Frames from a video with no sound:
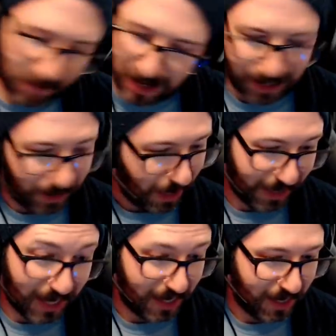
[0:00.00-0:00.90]
And I
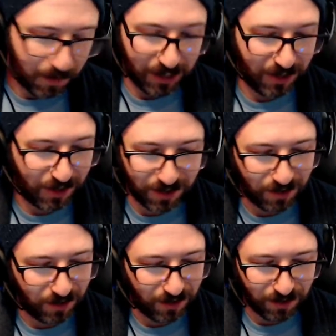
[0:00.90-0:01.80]
get it. I mean, it's
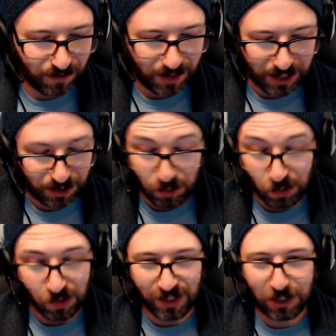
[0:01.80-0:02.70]
it's
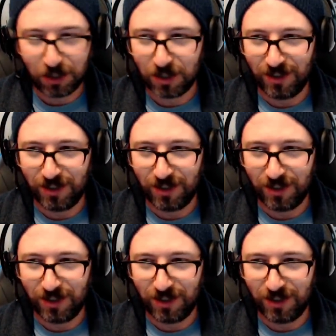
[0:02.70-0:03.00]
cool. It looks